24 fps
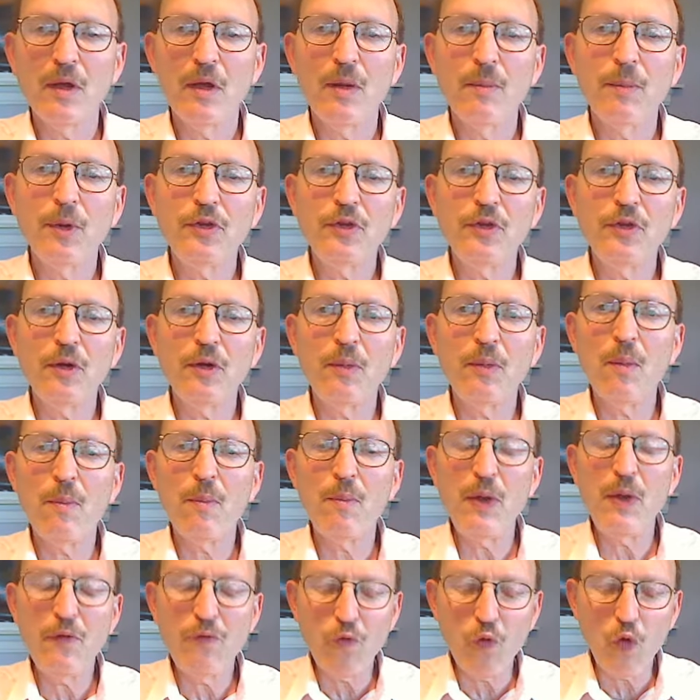But
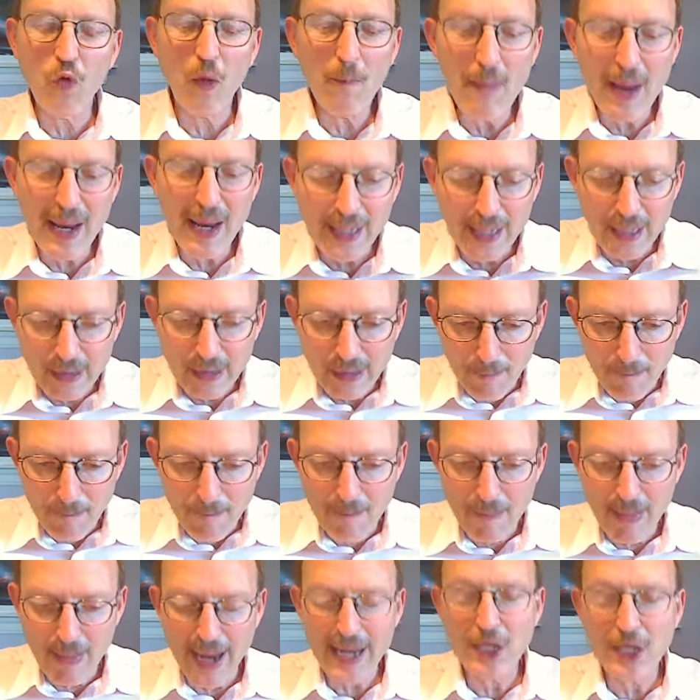before making the
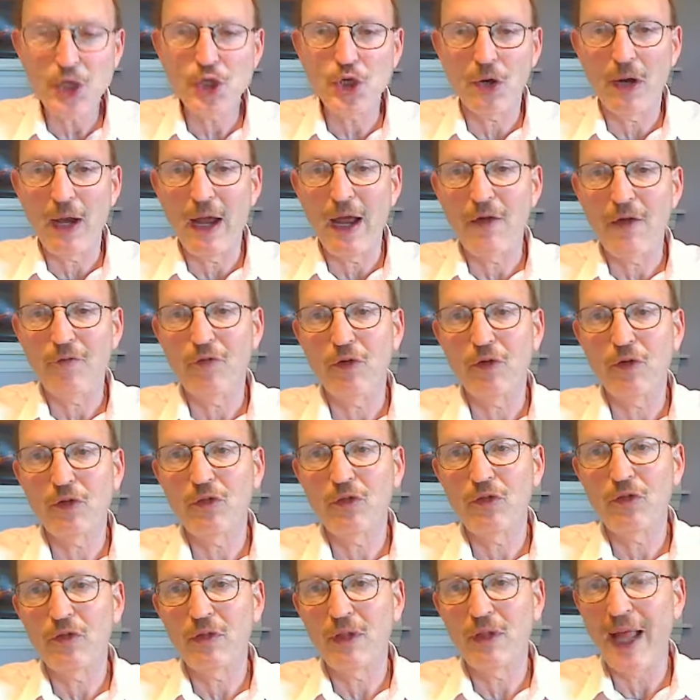major
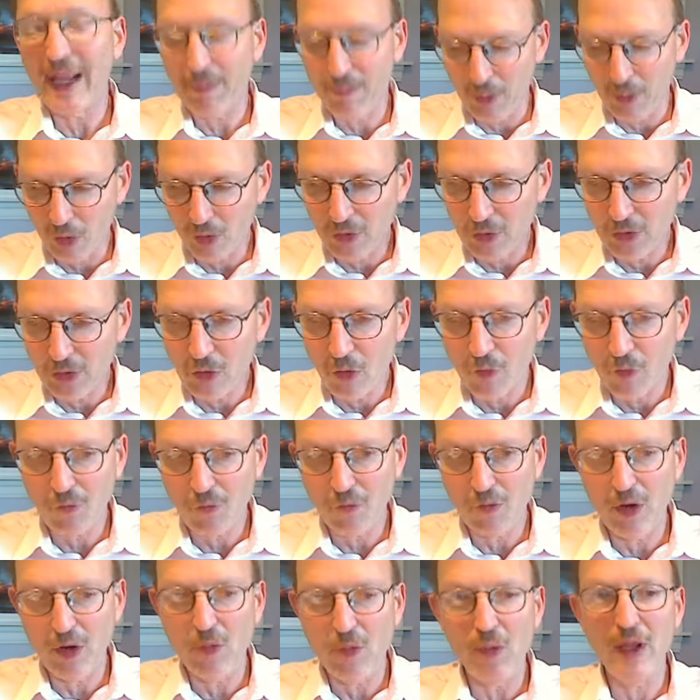efforts, like building no
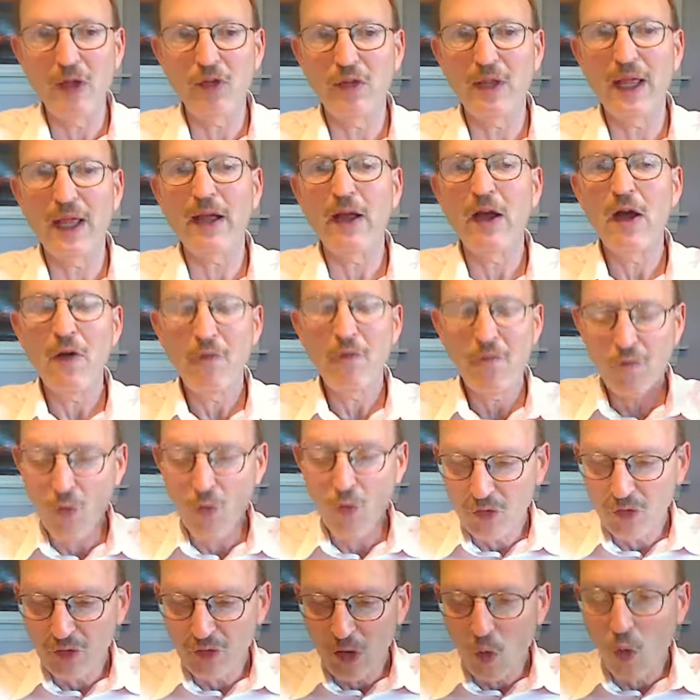freeways, like
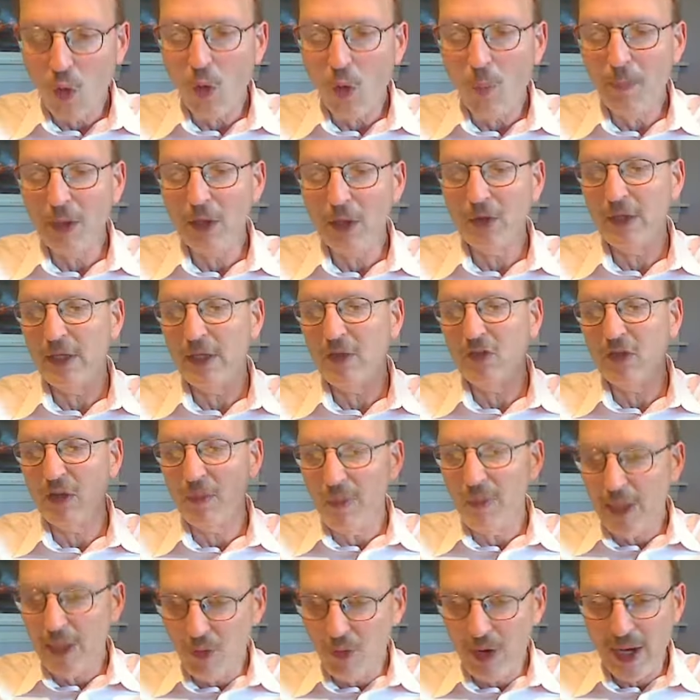forcing all buildings to
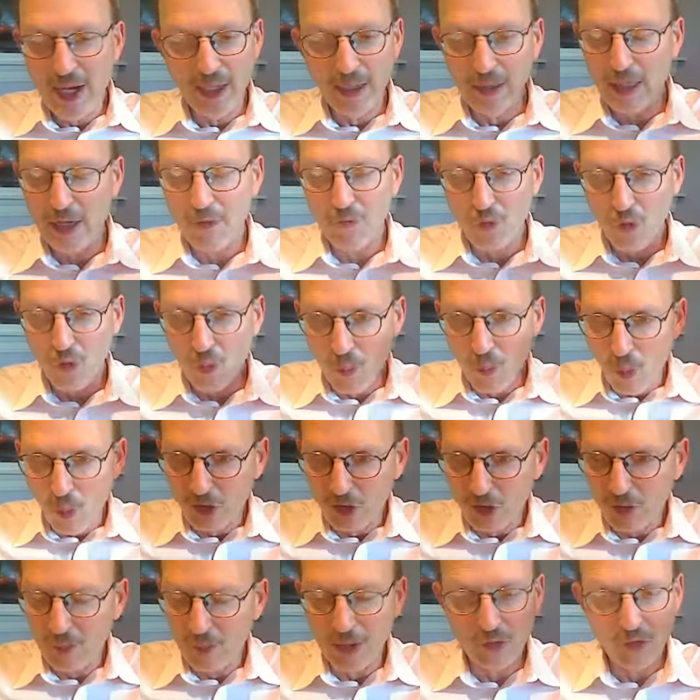be green and therefore more
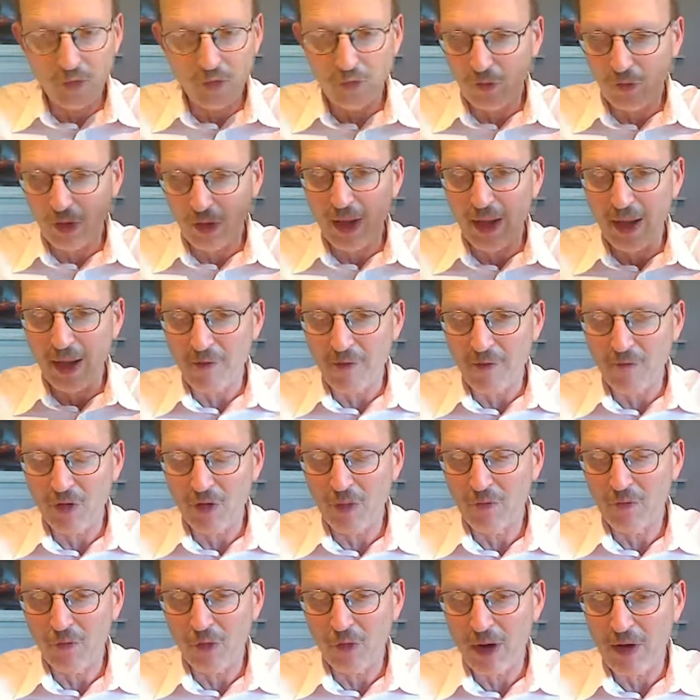expensive for, the, every,
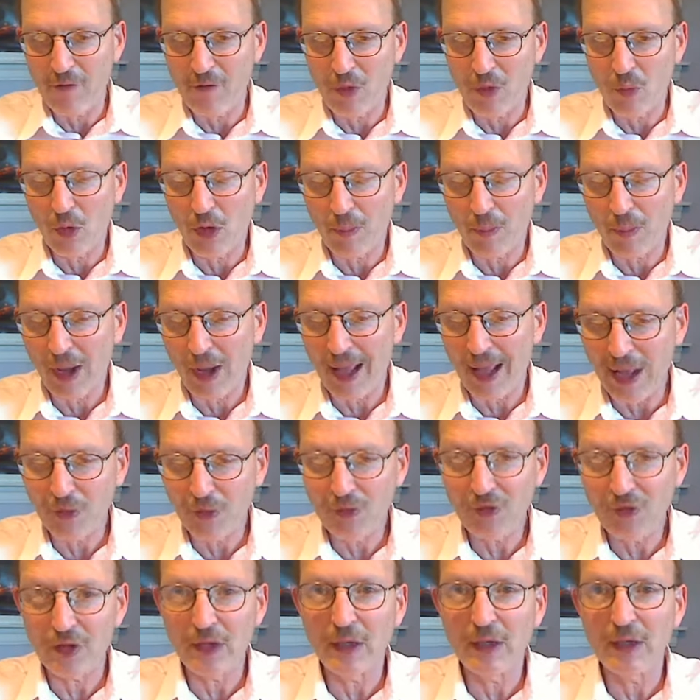for everyone to buy
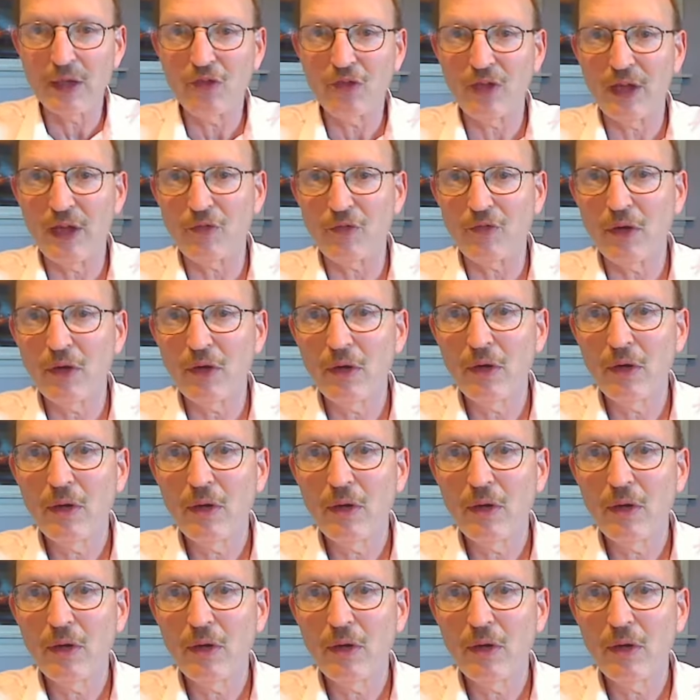housing, etc.,